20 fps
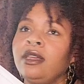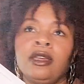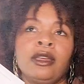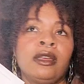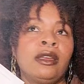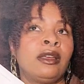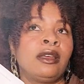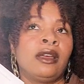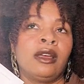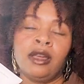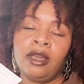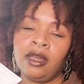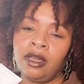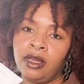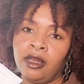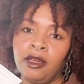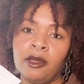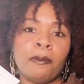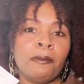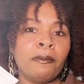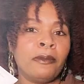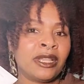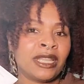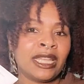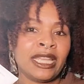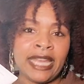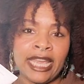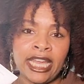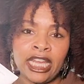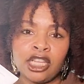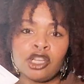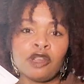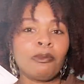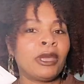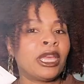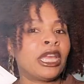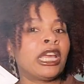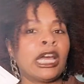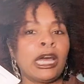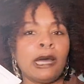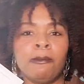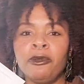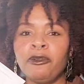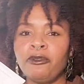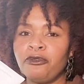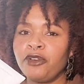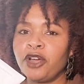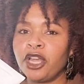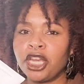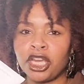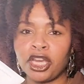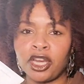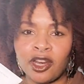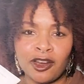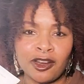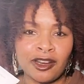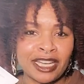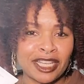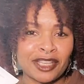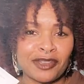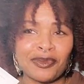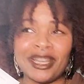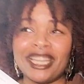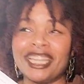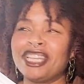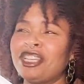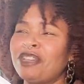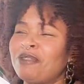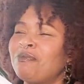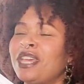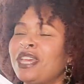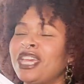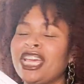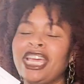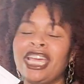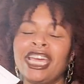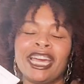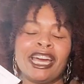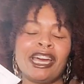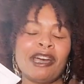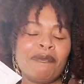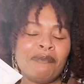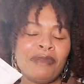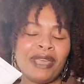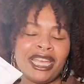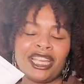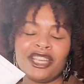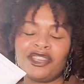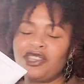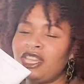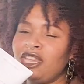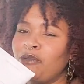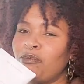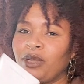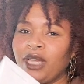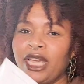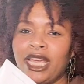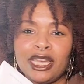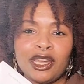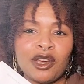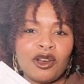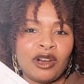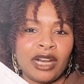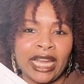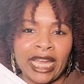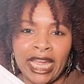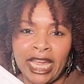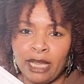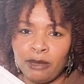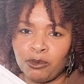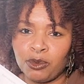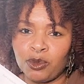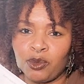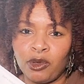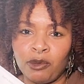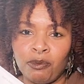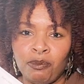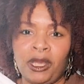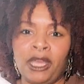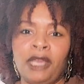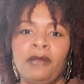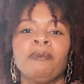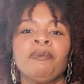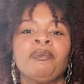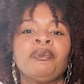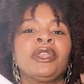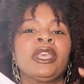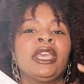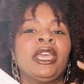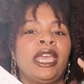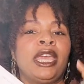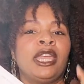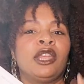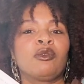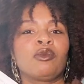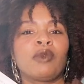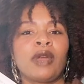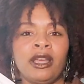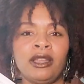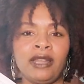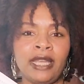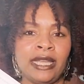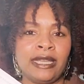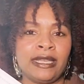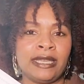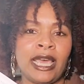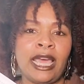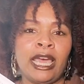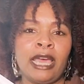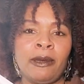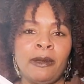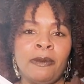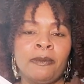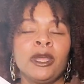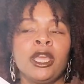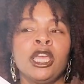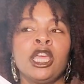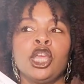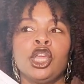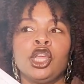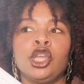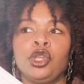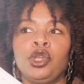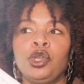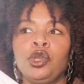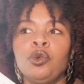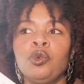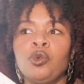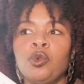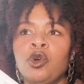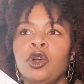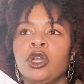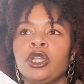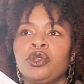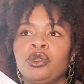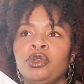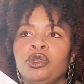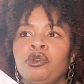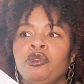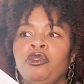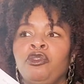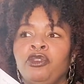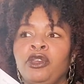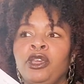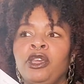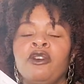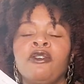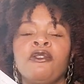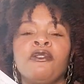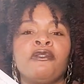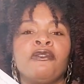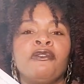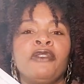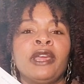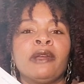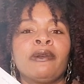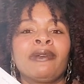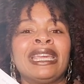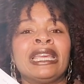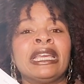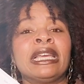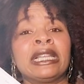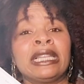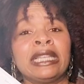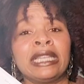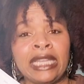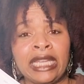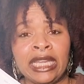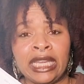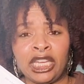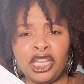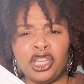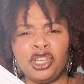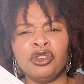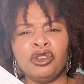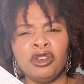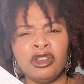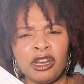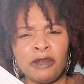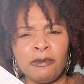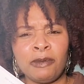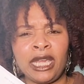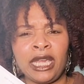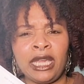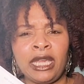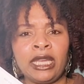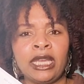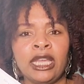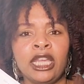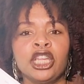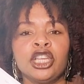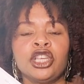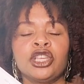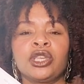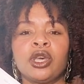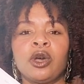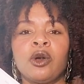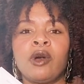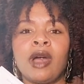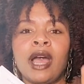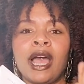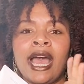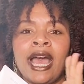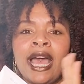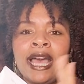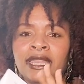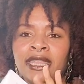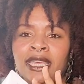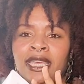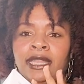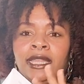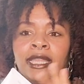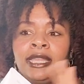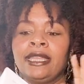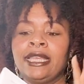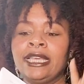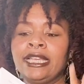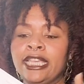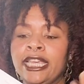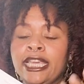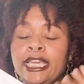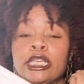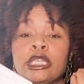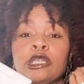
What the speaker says: Mother Nature been coming for the girl this week. She been coming. She ain't playing no games with me. And around that time, you want to feel very clean, you know what I mean? So I think that this is